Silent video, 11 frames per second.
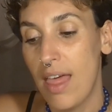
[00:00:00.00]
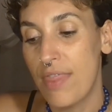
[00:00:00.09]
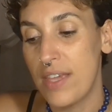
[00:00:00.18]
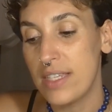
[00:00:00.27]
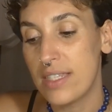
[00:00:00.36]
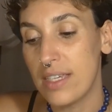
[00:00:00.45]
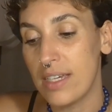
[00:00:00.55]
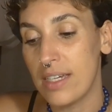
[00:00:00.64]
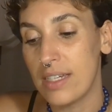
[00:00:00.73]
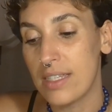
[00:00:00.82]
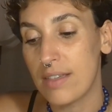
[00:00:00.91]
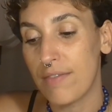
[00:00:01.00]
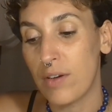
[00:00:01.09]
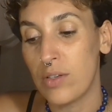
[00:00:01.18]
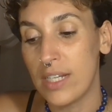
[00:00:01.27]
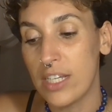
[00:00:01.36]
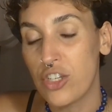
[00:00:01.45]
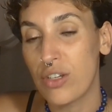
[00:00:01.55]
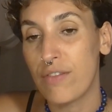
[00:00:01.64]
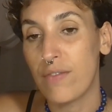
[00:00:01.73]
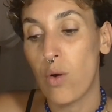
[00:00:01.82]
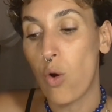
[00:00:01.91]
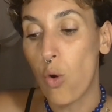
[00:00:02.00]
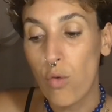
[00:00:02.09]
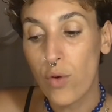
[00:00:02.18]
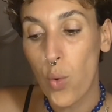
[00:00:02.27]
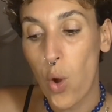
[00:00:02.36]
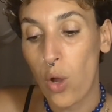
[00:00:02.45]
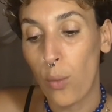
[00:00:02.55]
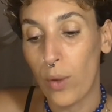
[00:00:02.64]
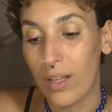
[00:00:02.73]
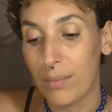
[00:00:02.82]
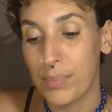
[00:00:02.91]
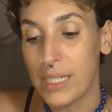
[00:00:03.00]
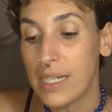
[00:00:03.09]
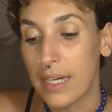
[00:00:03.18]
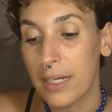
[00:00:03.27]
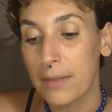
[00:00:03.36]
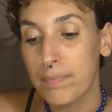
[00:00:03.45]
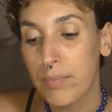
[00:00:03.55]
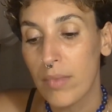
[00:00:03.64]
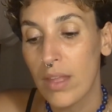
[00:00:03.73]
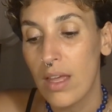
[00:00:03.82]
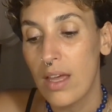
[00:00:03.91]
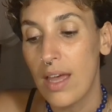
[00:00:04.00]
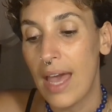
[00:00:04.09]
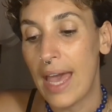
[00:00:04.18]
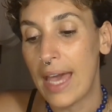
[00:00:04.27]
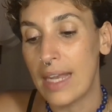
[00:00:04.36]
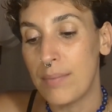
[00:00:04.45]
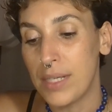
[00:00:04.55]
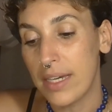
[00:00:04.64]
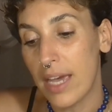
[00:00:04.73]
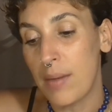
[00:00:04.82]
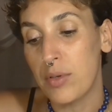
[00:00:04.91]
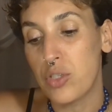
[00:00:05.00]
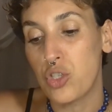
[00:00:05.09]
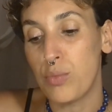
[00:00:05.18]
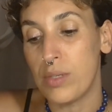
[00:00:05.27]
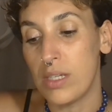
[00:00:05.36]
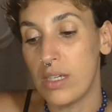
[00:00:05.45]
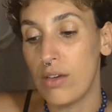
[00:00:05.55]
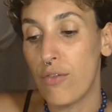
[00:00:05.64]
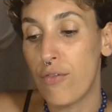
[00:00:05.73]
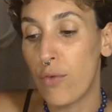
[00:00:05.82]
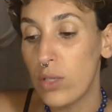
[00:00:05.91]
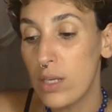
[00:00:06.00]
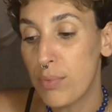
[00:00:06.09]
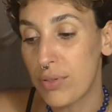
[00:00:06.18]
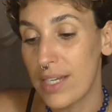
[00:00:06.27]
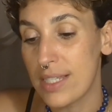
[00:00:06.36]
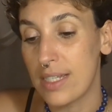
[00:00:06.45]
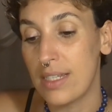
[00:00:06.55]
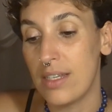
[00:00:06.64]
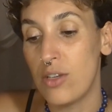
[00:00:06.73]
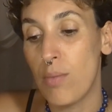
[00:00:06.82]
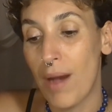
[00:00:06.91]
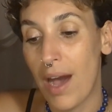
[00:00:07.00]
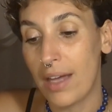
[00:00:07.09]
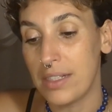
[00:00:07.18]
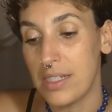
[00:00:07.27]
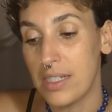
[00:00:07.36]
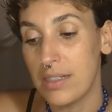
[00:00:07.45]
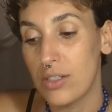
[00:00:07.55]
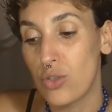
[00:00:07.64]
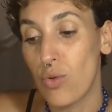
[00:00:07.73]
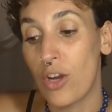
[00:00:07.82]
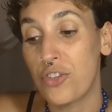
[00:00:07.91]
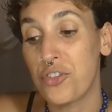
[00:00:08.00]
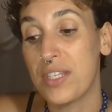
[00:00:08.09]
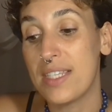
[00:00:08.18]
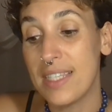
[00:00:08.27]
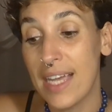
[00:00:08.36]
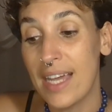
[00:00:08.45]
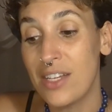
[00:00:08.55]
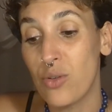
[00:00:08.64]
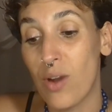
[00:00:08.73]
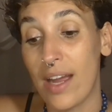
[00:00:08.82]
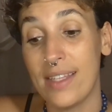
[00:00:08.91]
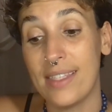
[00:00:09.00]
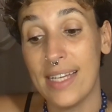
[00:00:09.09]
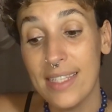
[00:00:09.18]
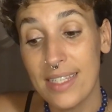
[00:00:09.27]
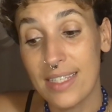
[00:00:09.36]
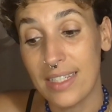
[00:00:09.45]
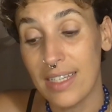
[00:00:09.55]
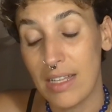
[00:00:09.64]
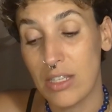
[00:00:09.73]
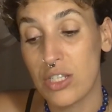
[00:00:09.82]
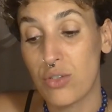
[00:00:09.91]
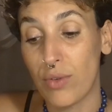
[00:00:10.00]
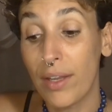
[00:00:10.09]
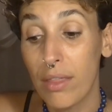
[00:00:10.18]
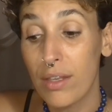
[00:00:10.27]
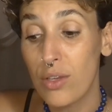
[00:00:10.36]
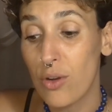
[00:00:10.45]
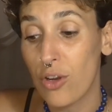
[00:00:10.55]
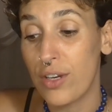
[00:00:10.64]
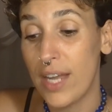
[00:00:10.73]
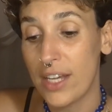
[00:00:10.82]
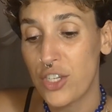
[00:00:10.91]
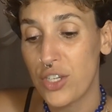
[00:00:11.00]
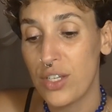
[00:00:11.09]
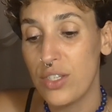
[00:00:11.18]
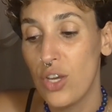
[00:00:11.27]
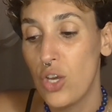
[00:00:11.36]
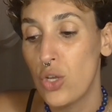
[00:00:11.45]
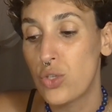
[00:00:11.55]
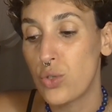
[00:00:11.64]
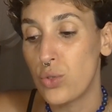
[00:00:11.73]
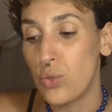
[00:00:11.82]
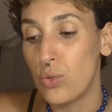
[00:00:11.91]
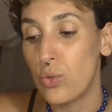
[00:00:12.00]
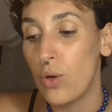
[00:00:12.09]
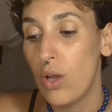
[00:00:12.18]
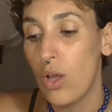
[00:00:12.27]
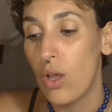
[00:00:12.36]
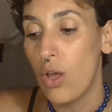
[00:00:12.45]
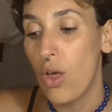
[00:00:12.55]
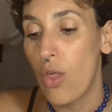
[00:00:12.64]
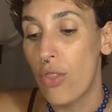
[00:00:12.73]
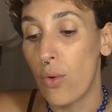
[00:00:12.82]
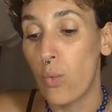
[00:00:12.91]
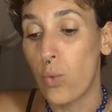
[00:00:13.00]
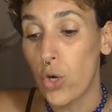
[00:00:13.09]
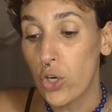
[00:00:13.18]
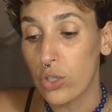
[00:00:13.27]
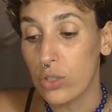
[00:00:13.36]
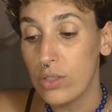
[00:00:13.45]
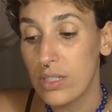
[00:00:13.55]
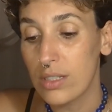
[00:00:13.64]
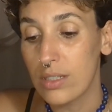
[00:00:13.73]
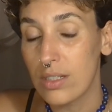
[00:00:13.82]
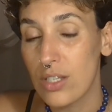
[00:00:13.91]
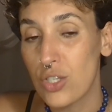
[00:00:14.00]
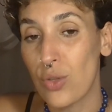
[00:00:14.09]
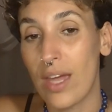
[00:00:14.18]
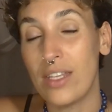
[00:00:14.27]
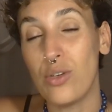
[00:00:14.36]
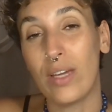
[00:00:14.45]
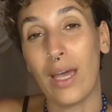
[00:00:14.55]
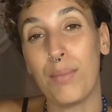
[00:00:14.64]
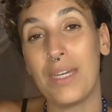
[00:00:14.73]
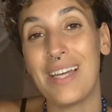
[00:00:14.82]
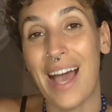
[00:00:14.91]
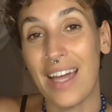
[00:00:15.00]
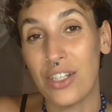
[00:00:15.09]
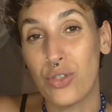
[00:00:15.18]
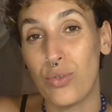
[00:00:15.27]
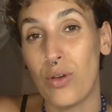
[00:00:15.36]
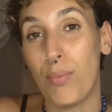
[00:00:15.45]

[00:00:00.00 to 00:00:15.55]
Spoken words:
This is the foundation for overall well-being, and being able to be fully present in your body, to understand your identity and strengthen your connection to the world so that you can be guided to your